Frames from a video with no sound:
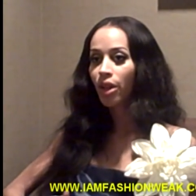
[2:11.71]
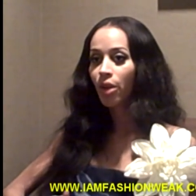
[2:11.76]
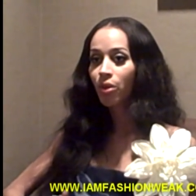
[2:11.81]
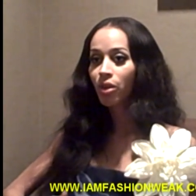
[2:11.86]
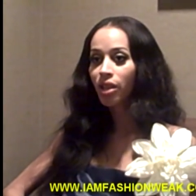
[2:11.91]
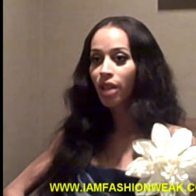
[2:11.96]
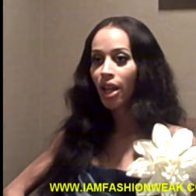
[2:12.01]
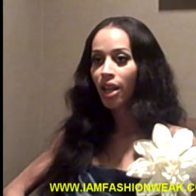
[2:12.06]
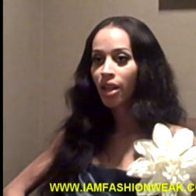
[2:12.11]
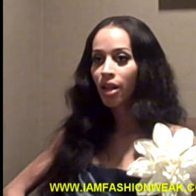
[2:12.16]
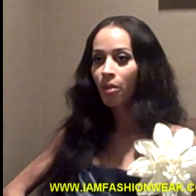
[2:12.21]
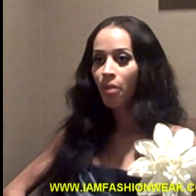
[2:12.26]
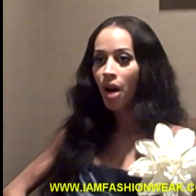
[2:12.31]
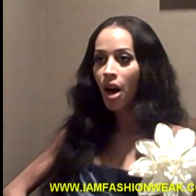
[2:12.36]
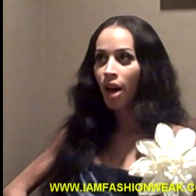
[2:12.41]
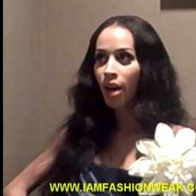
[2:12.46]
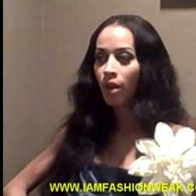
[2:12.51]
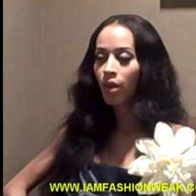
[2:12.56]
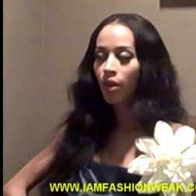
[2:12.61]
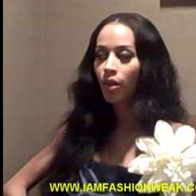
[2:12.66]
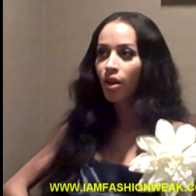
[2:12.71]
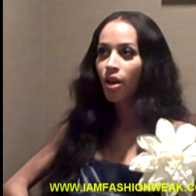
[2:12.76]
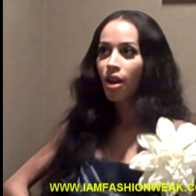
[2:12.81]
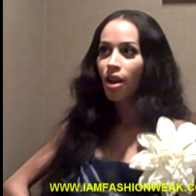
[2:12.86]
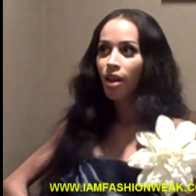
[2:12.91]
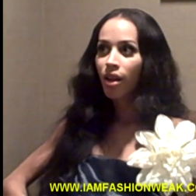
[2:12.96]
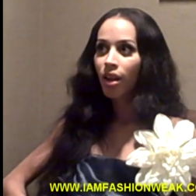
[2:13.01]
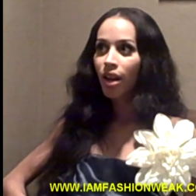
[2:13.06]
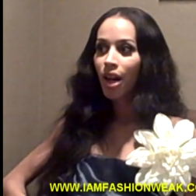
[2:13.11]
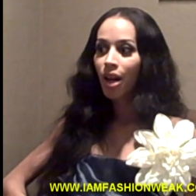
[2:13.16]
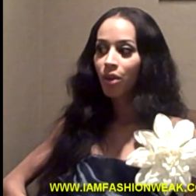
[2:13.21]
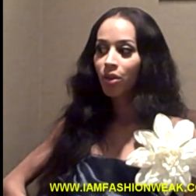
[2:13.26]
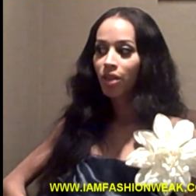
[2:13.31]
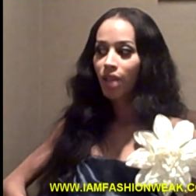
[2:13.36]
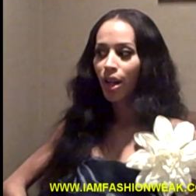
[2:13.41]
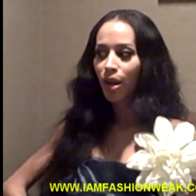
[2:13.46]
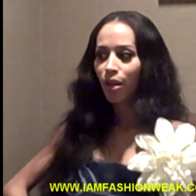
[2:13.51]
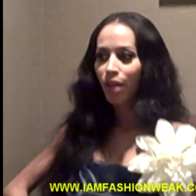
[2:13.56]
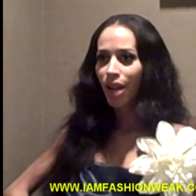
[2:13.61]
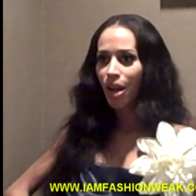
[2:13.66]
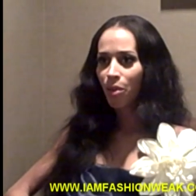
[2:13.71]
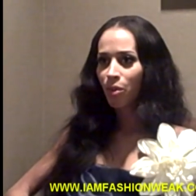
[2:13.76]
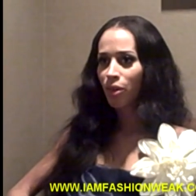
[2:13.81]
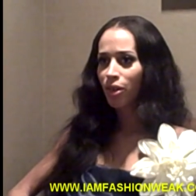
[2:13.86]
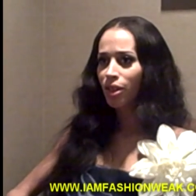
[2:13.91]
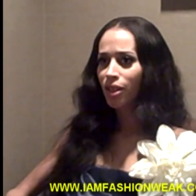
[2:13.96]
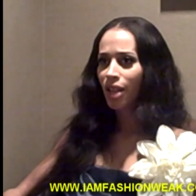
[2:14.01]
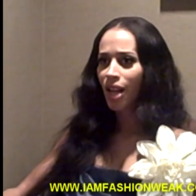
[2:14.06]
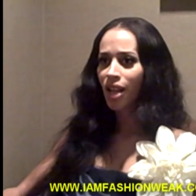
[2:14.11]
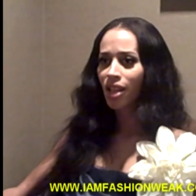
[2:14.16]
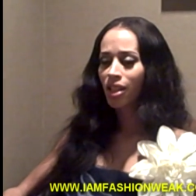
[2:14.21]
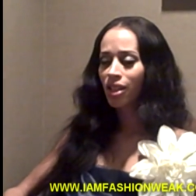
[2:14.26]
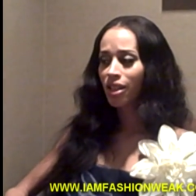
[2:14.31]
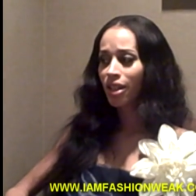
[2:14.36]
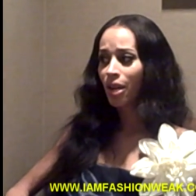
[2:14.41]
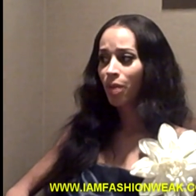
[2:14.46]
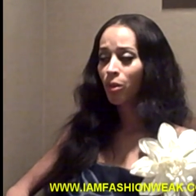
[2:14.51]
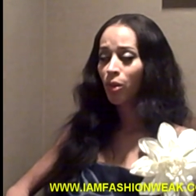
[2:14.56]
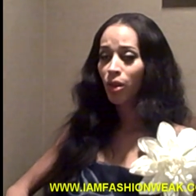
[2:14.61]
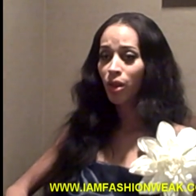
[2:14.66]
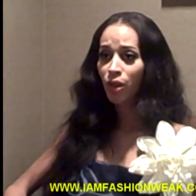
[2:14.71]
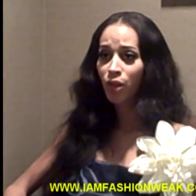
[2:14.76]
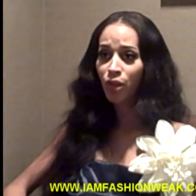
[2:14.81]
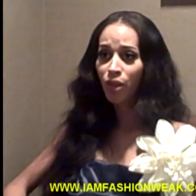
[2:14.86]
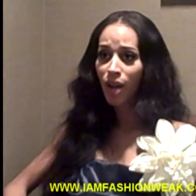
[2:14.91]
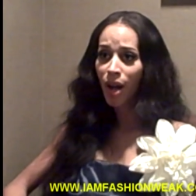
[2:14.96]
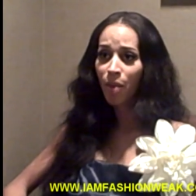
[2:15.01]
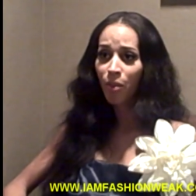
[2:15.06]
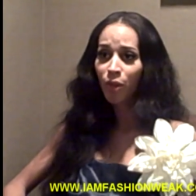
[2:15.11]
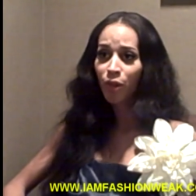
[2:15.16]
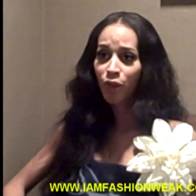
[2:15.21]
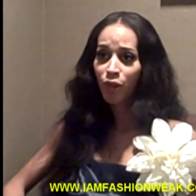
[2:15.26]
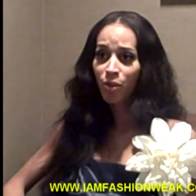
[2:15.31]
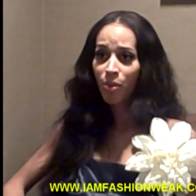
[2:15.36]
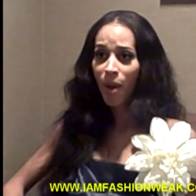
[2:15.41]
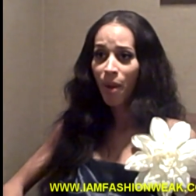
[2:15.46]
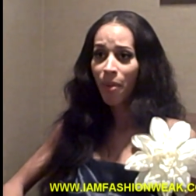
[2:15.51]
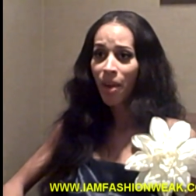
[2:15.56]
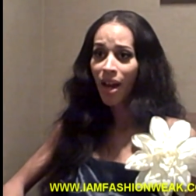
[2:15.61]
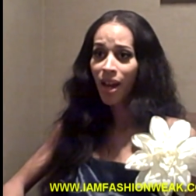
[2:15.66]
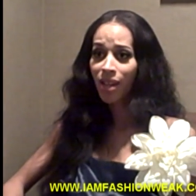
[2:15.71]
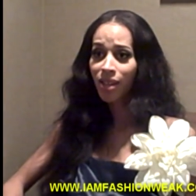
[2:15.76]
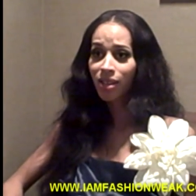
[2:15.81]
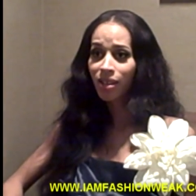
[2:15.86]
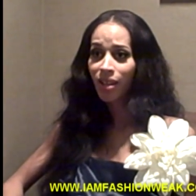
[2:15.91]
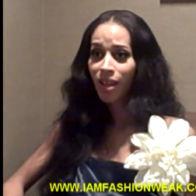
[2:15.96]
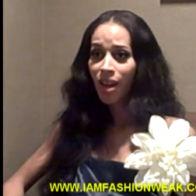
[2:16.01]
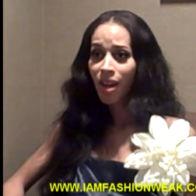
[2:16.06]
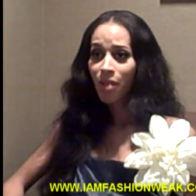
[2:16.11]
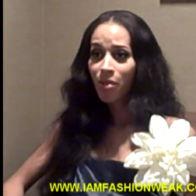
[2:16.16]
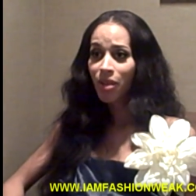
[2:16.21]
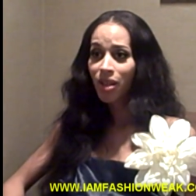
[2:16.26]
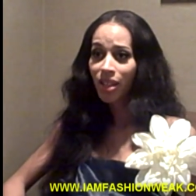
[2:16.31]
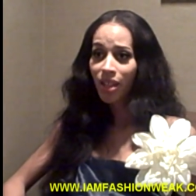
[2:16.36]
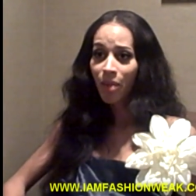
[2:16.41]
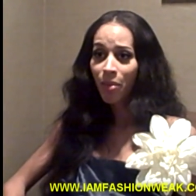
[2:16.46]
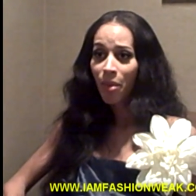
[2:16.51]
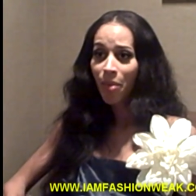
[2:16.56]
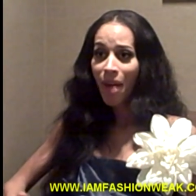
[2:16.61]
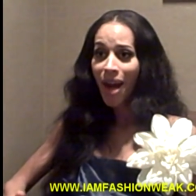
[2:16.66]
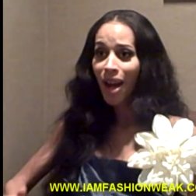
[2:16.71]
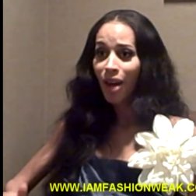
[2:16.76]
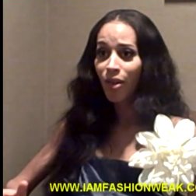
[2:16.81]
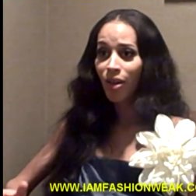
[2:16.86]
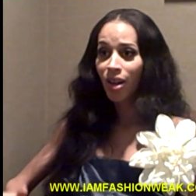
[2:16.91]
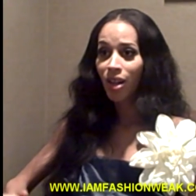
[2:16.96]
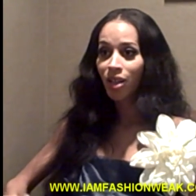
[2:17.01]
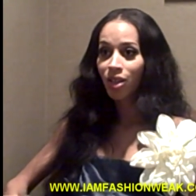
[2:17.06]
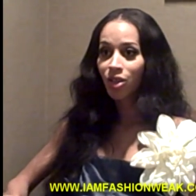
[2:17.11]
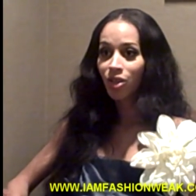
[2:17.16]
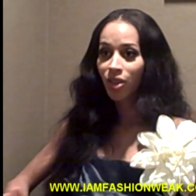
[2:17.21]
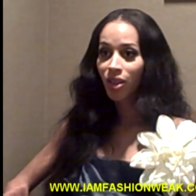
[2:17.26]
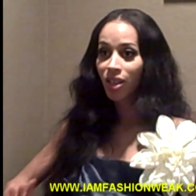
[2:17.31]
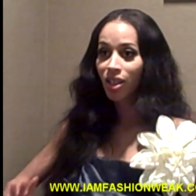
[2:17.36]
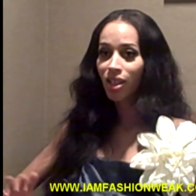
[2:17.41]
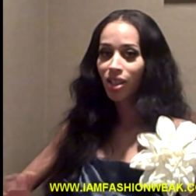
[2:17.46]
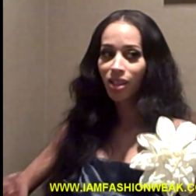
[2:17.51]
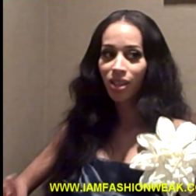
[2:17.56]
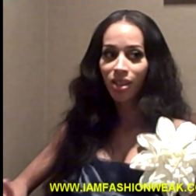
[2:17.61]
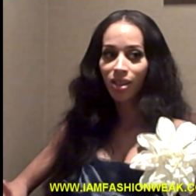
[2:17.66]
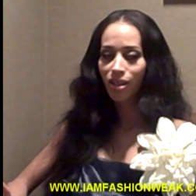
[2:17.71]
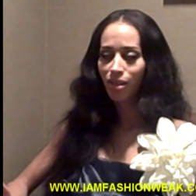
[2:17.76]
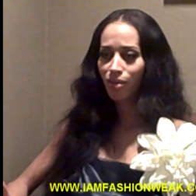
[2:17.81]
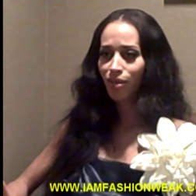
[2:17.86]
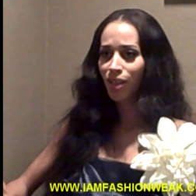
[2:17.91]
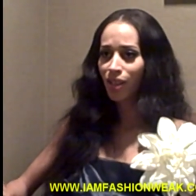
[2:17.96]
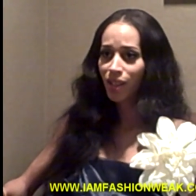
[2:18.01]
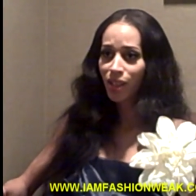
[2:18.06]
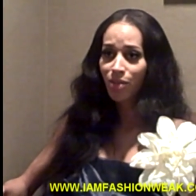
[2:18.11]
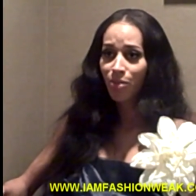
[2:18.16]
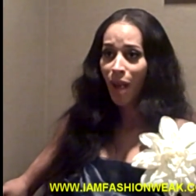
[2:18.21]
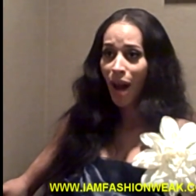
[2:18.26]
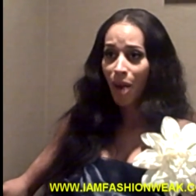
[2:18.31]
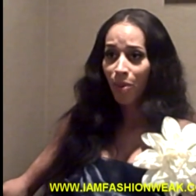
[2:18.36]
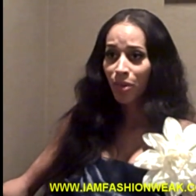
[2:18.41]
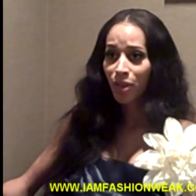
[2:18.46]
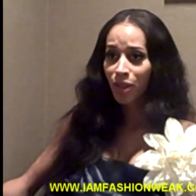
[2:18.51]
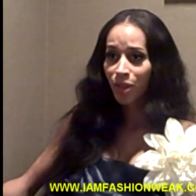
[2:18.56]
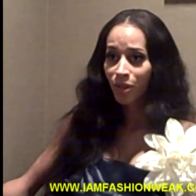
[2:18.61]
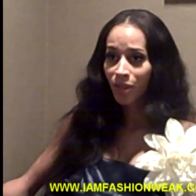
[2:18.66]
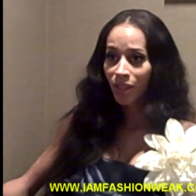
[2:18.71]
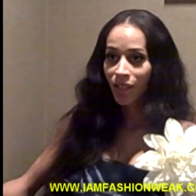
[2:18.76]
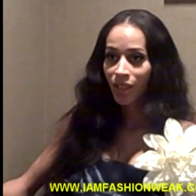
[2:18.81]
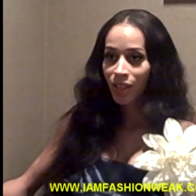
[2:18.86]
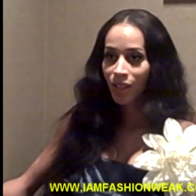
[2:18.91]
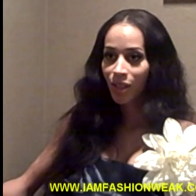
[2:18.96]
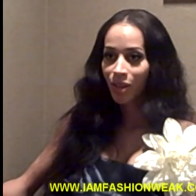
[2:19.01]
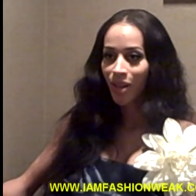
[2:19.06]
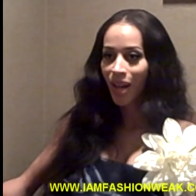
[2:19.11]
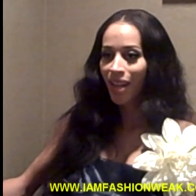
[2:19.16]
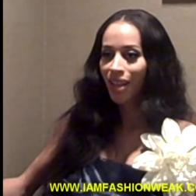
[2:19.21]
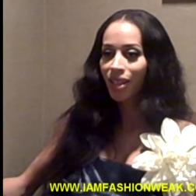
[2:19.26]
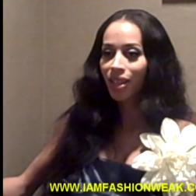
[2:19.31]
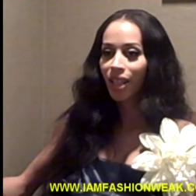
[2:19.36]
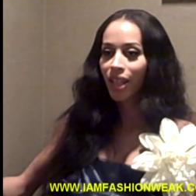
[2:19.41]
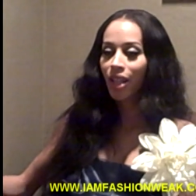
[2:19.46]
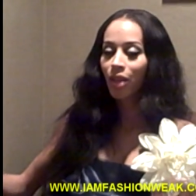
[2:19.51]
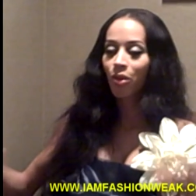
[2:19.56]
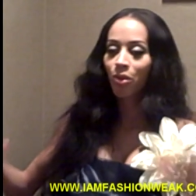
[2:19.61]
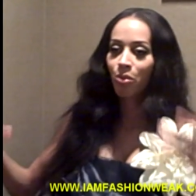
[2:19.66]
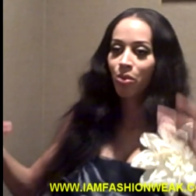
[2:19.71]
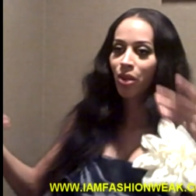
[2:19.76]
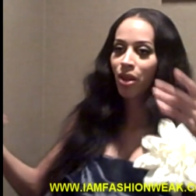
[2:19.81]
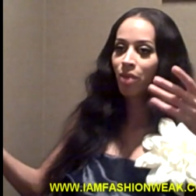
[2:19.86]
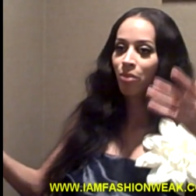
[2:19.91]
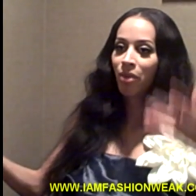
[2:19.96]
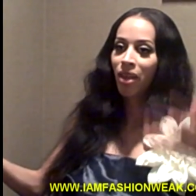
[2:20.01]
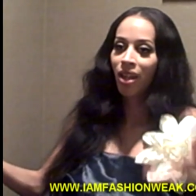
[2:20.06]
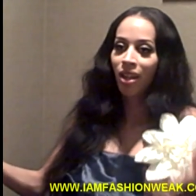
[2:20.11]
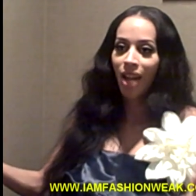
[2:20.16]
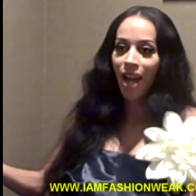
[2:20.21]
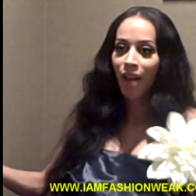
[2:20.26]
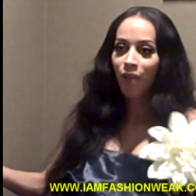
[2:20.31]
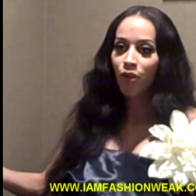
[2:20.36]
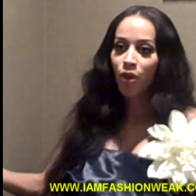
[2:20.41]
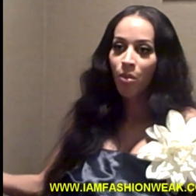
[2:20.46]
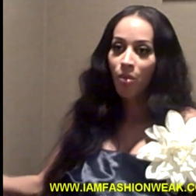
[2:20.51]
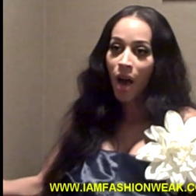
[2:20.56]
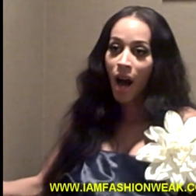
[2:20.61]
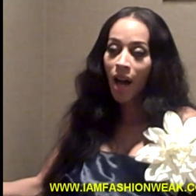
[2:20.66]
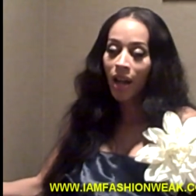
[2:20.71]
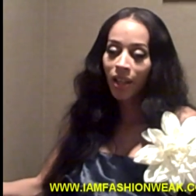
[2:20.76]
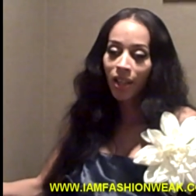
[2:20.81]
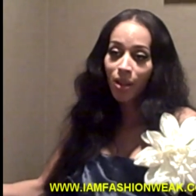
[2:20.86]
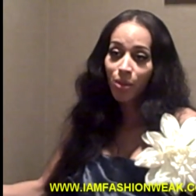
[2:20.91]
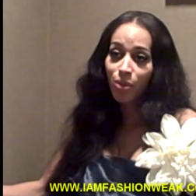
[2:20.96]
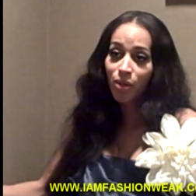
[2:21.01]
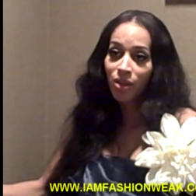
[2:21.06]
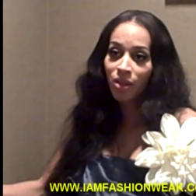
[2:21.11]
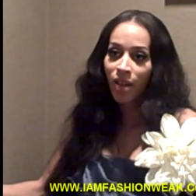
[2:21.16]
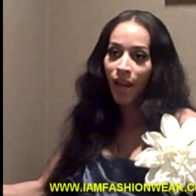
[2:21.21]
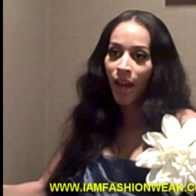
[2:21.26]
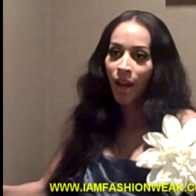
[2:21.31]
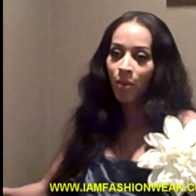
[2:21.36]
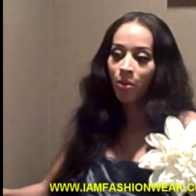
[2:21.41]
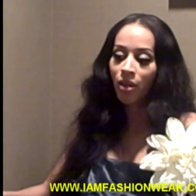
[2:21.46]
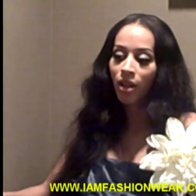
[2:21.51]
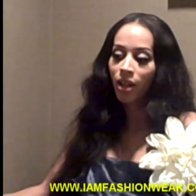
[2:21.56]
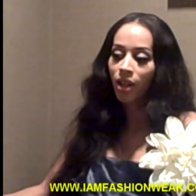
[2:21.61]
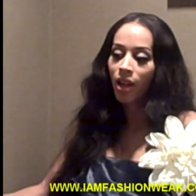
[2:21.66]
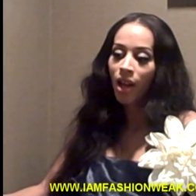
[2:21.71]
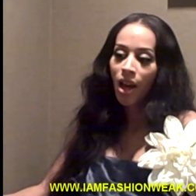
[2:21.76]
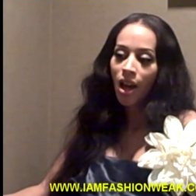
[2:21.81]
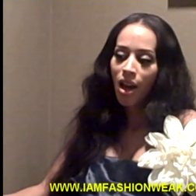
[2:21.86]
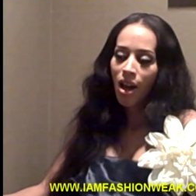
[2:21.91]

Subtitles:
J was telling the model, I was like, okay, I'm going to take this and I'm going to do my best, because I'm a background extra, and this is my opportunity too. I didn't think it would be me like for modeling per se, but